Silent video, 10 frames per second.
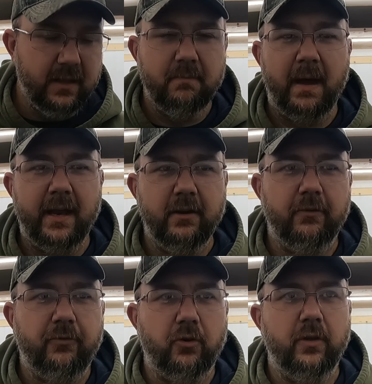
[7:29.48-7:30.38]
the
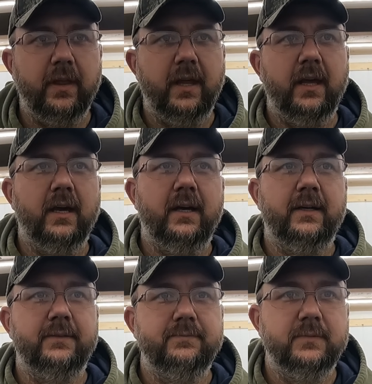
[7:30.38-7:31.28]
manual for the
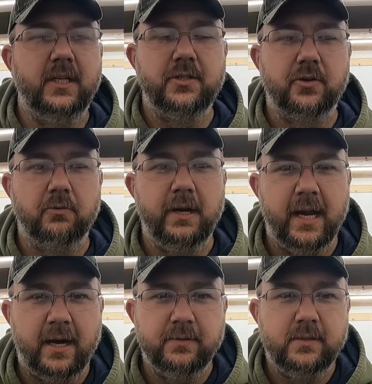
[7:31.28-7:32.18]
digital
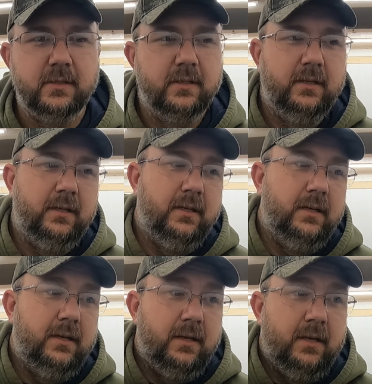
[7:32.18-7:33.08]
readouts
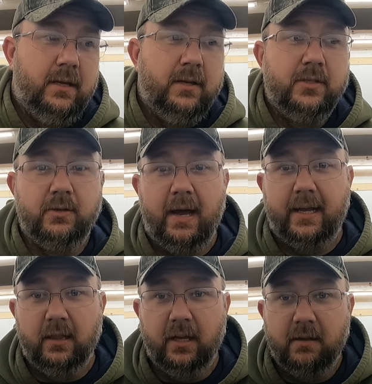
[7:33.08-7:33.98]
so I
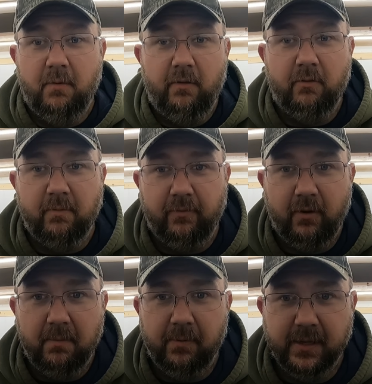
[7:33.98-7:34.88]
can look them over
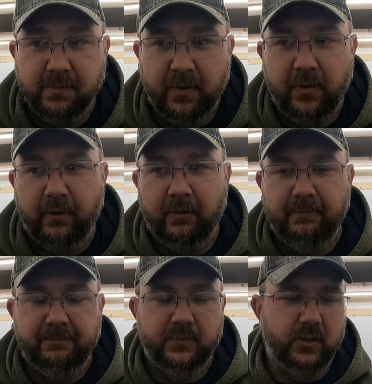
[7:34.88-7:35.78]
before I place my order.
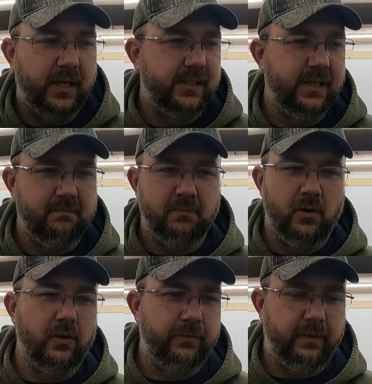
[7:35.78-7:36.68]
So I sent
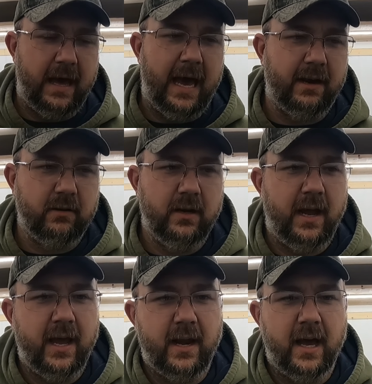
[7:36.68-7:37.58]
both
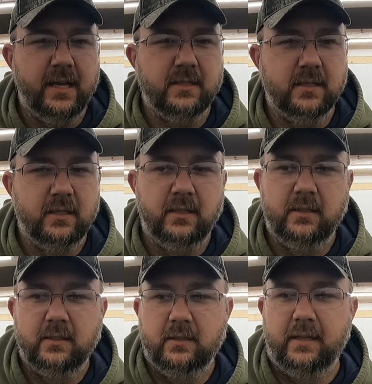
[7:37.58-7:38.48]
Acura and Eisen
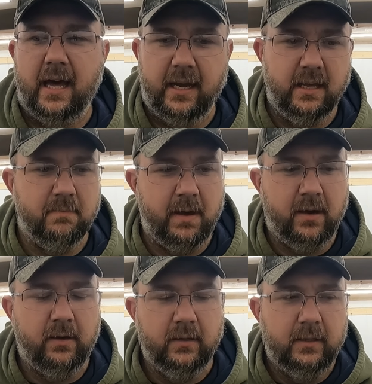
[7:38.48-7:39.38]
that email,